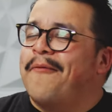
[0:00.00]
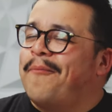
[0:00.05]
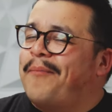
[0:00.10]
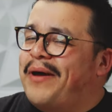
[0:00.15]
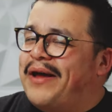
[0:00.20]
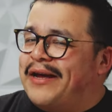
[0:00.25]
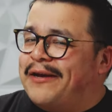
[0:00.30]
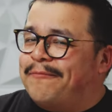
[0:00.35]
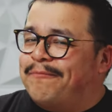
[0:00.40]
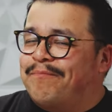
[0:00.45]

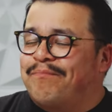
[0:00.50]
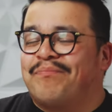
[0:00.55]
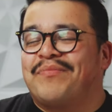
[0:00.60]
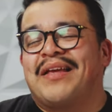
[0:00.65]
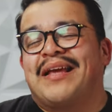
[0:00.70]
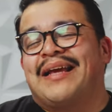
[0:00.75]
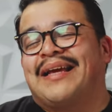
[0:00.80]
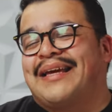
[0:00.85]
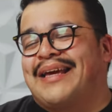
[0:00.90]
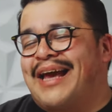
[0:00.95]
but
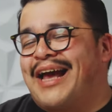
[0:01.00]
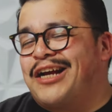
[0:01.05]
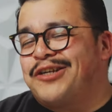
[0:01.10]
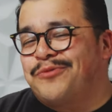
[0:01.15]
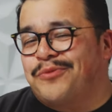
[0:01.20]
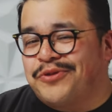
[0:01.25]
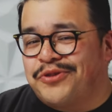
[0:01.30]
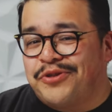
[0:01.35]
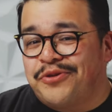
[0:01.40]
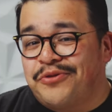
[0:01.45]

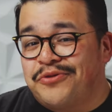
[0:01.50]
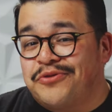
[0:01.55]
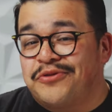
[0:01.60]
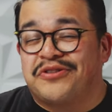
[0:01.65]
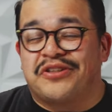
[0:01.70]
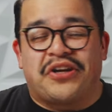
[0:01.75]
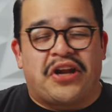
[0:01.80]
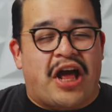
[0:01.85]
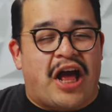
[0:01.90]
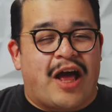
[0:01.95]
casual
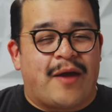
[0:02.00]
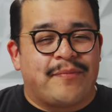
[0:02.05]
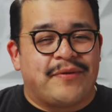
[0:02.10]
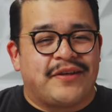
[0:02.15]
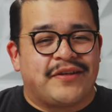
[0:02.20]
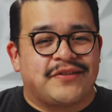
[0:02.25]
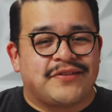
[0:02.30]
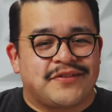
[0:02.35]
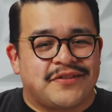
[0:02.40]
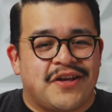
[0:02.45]
users and
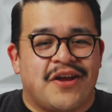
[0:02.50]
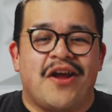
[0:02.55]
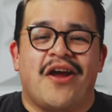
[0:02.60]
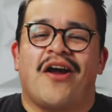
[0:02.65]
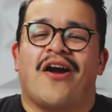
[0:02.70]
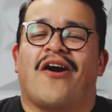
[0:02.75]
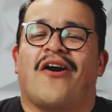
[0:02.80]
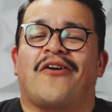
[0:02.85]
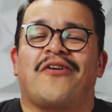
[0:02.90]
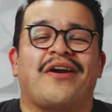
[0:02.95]
hobbyists
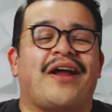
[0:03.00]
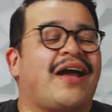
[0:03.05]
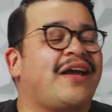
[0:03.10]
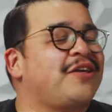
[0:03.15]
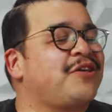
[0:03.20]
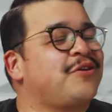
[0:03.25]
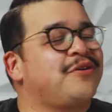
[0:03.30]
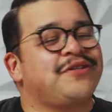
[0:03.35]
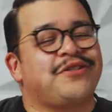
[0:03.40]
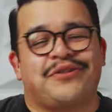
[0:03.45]
are
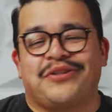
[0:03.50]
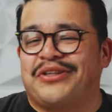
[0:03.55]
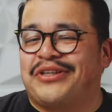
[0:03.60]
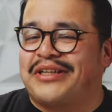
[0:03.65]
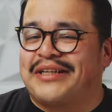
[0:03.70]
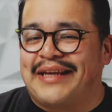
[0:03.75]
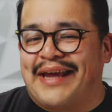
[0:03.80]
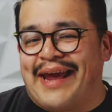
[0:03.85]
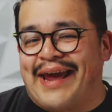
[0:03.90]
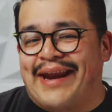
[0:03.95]
not usually
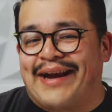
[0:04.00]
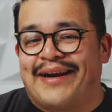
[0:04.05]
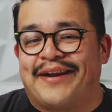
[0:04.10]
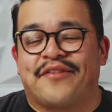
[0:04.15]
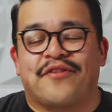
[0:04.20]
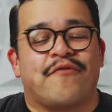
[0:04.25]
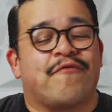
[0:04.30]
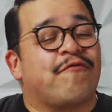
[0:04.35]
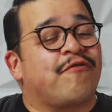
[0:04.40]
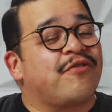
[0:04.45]
good
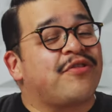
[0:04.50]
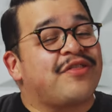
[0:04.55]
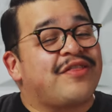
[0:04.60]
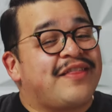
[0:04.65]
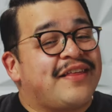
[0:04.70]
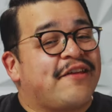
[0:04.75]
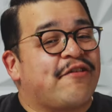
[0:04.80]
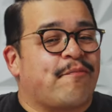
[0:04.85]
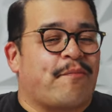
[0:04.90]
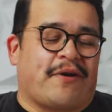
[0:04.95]
candidates for
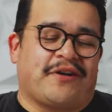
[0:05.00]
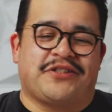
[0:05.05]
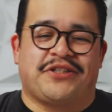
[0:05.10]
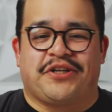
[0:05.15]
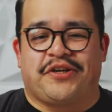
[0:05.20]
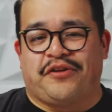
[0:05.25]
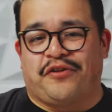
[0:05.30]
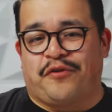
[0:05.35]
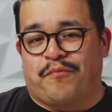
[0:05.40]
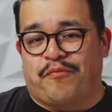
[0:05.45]
this
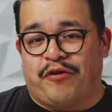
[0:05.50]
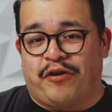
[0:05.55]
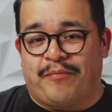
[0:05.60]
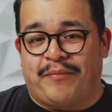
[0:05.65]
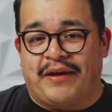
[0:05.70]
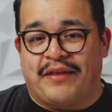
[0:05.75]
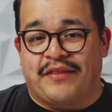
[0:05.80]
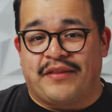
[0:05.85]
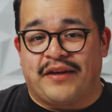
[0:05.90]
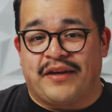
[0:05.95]
particular print
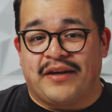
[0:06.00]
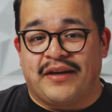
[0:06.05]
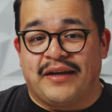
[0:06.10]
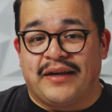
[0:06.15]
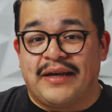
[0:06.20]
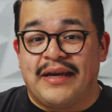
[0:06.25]
method.